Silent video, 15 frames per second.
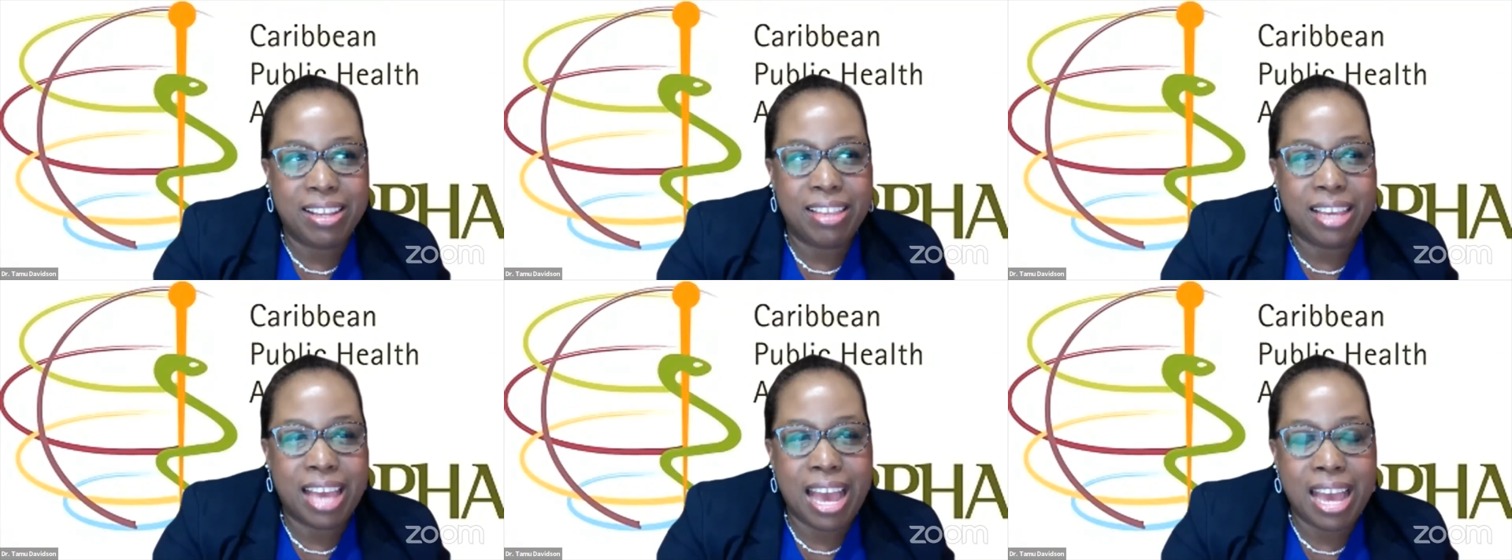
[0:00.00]

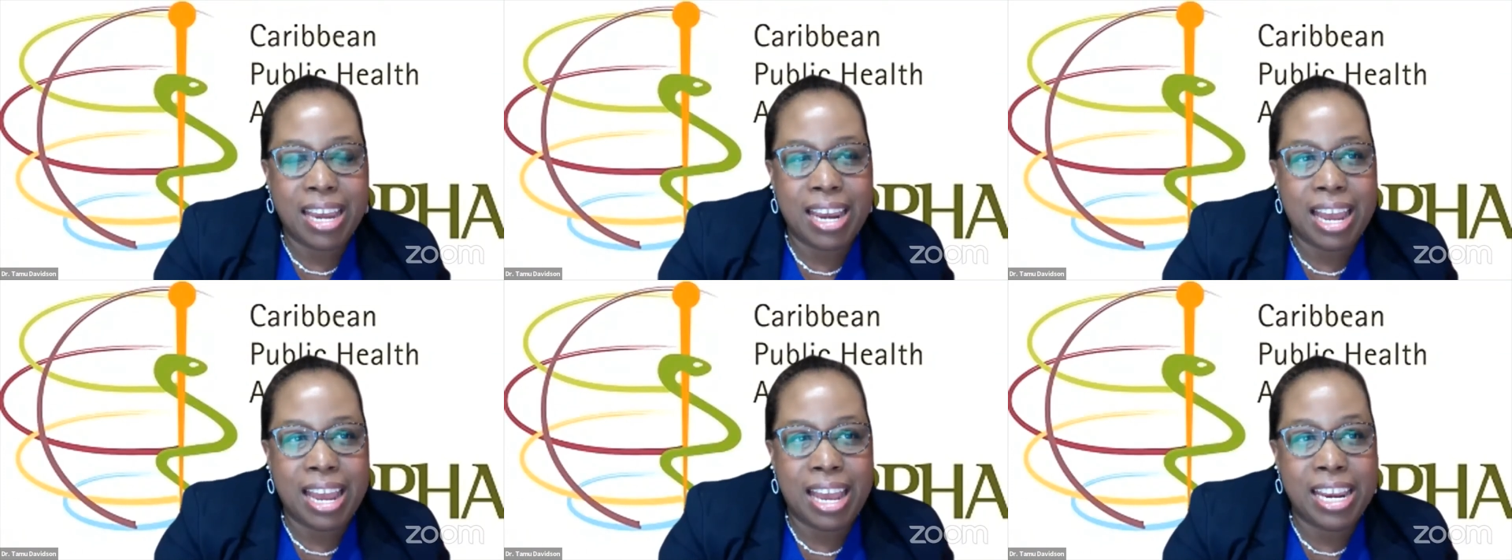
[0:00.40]
a
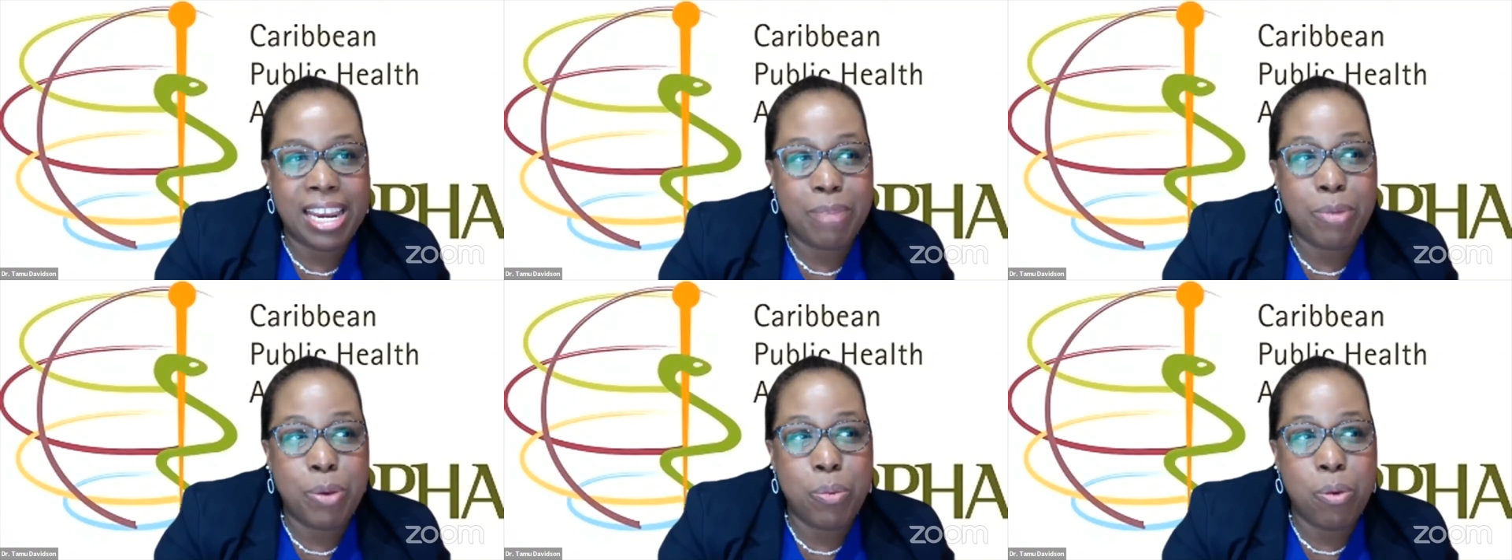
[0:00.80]
guideline,
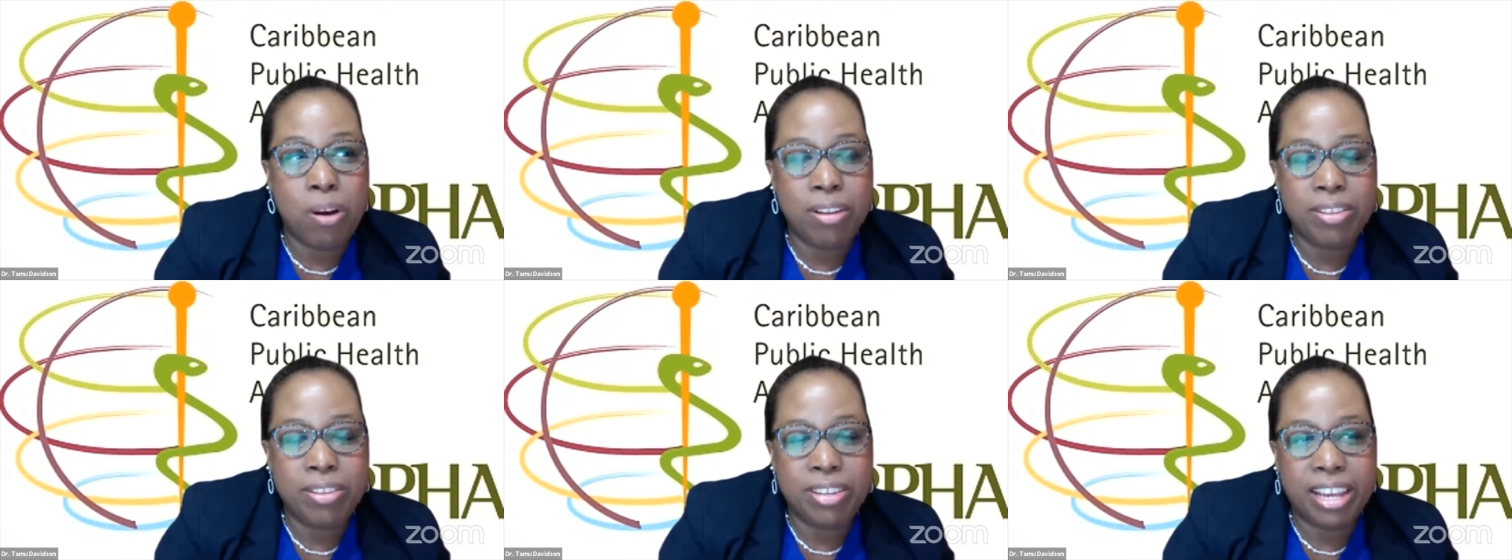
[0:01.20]
and we
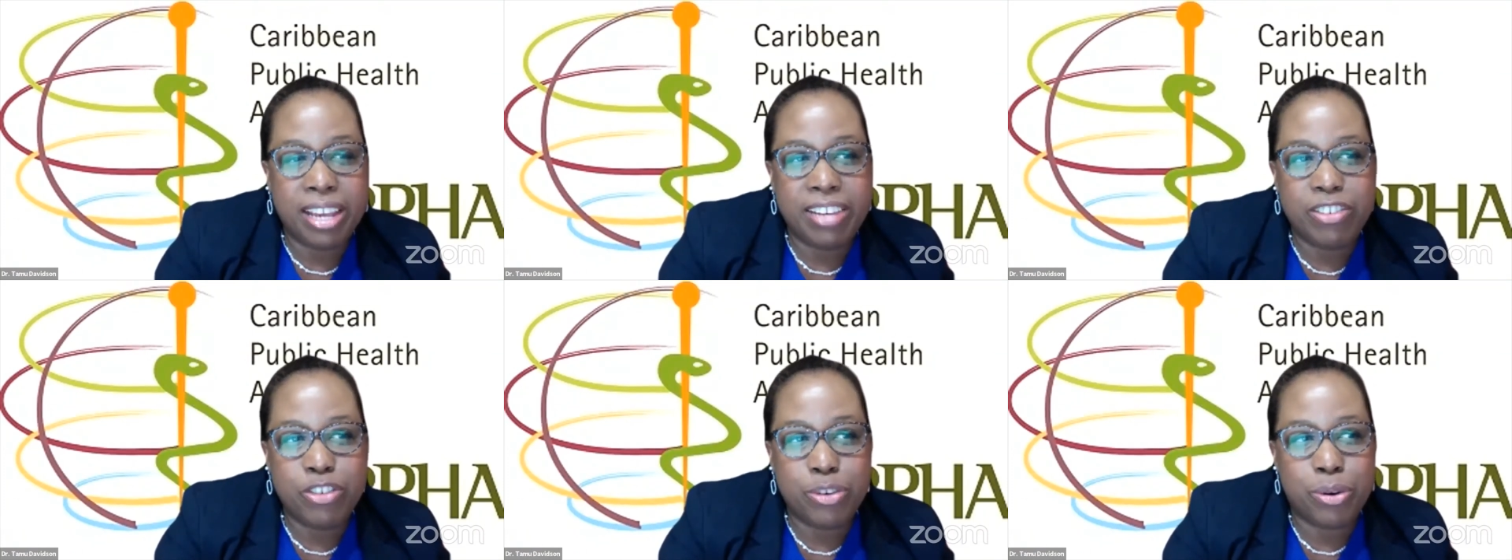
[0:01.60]
want to
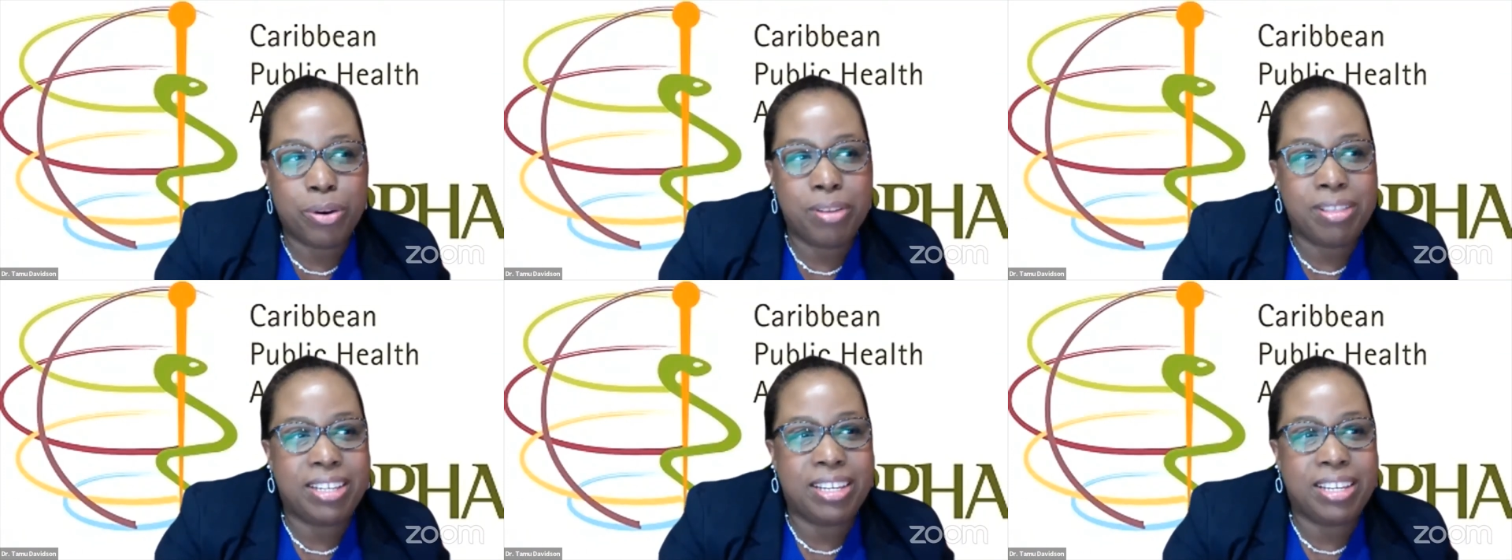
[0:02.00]
ensure
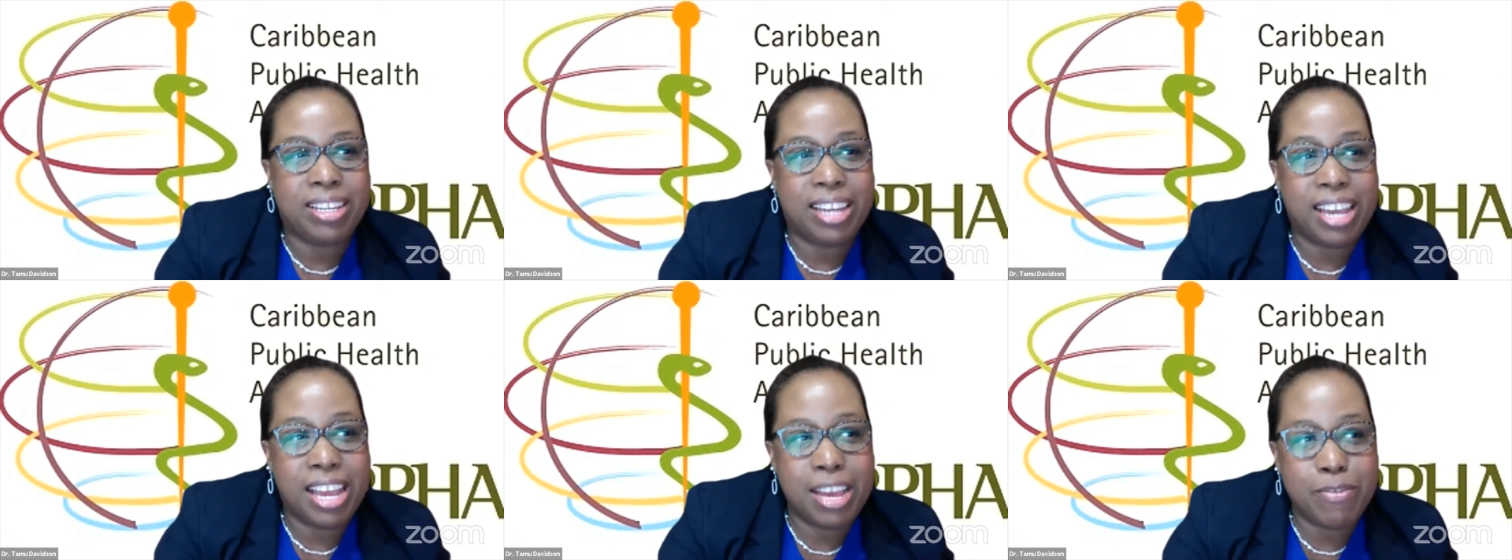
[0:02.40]
that in
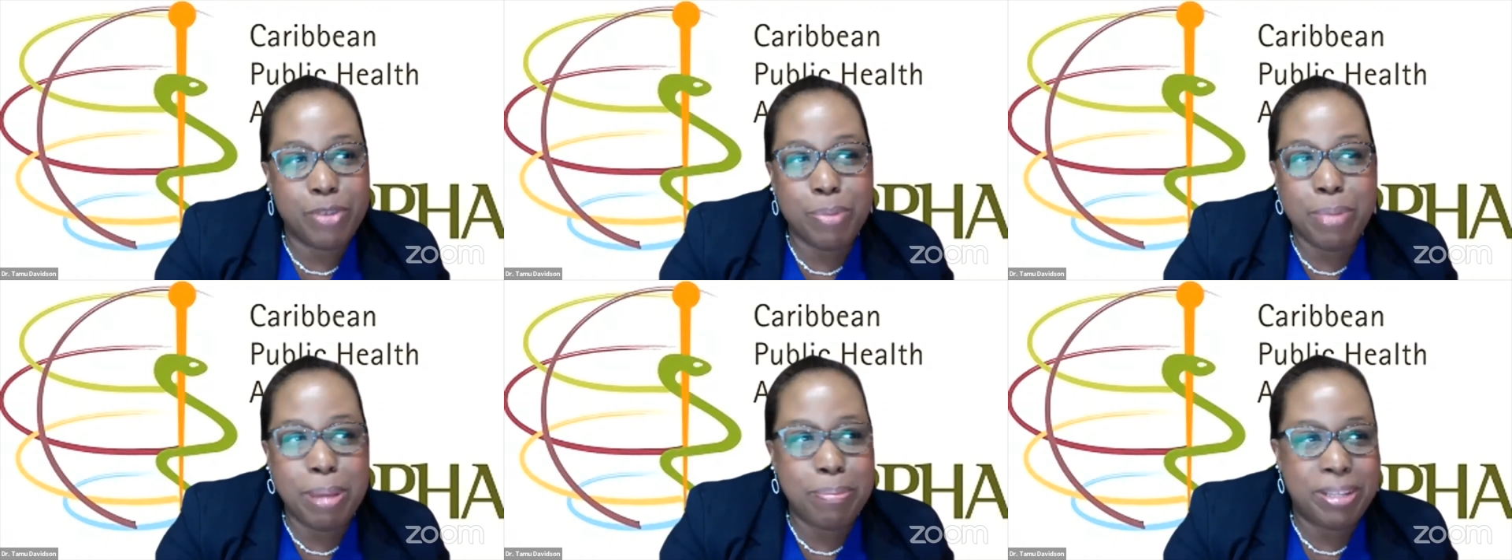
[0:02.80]
every
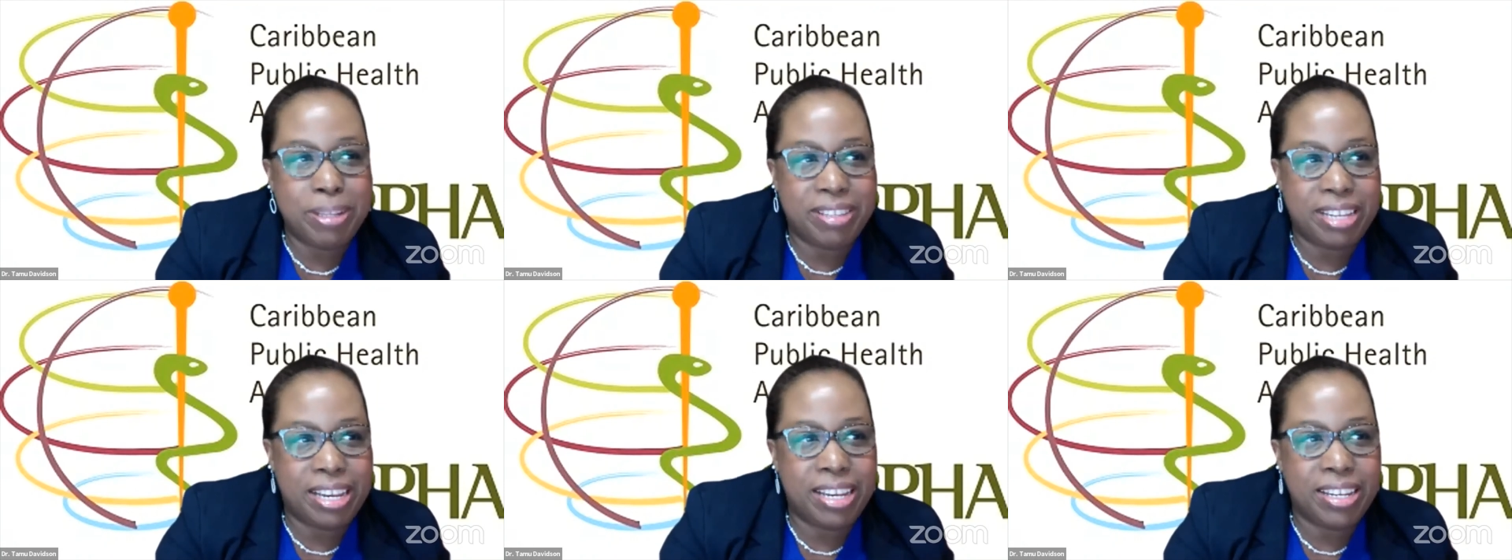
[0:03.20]
member
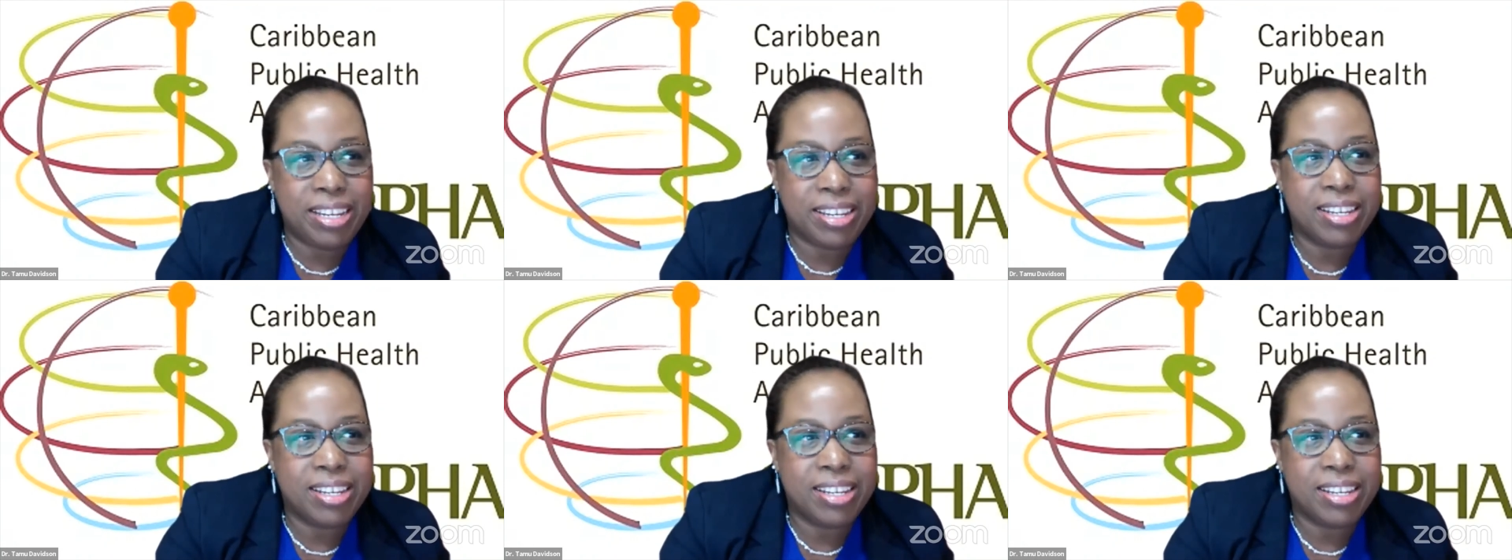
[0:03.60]
state,